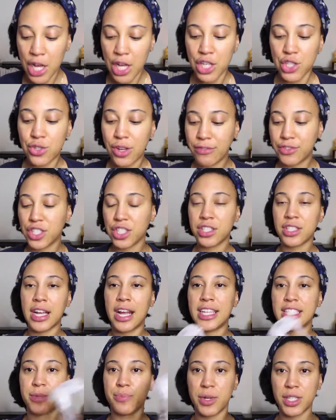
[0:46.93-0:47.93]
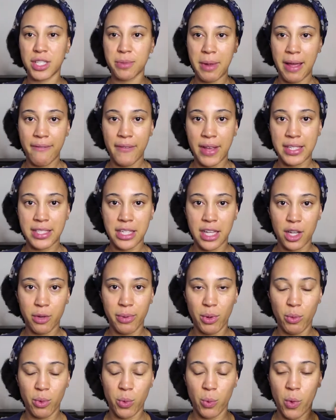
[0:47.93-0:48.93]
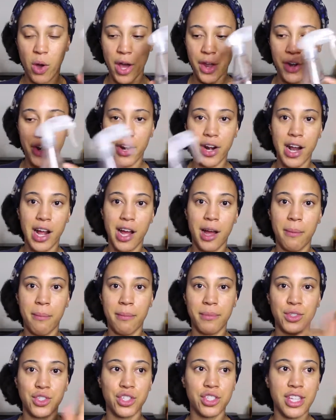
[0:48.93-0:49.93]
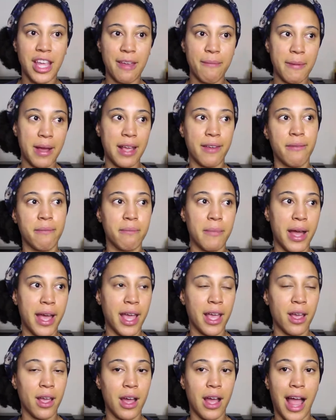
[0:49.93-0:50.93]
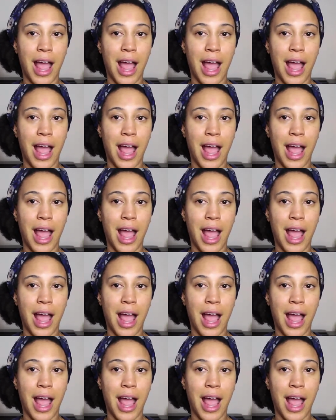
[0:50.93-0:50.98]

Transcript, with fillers: So I've just uh, spritzed my face a little bit with water, um, just gave my, my,